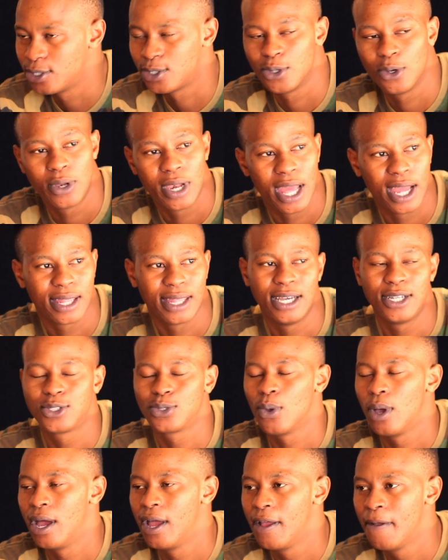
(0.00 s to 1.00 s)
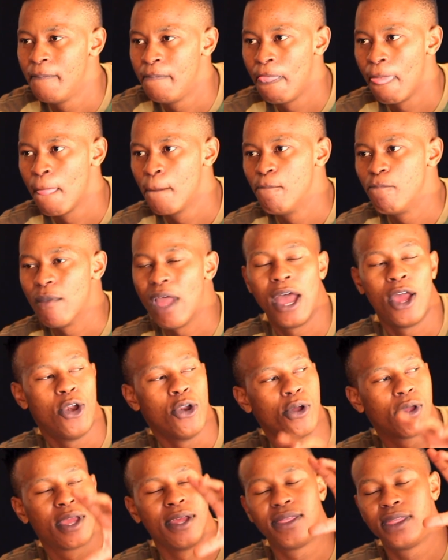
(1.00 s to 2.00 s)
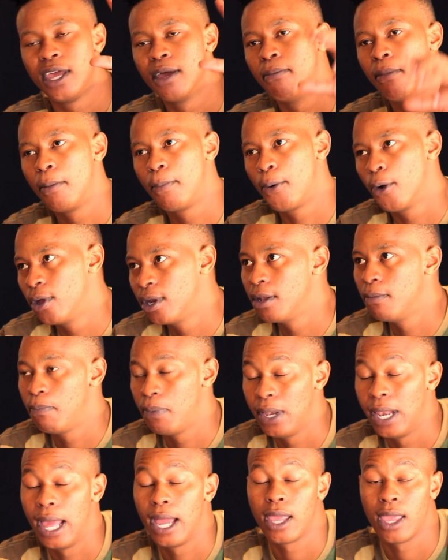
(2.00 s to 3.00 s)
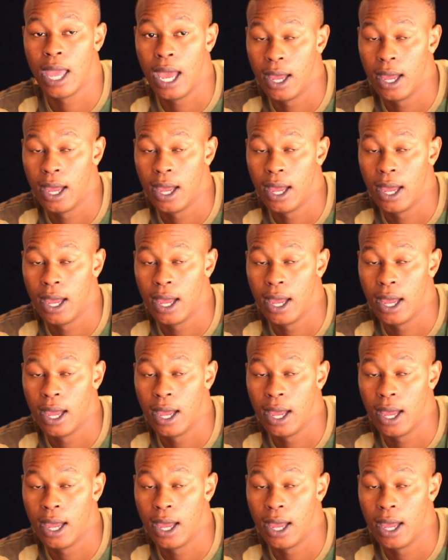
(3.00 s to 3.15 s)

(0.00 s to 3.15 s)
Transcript: So like that's why I look at them abroad and be like,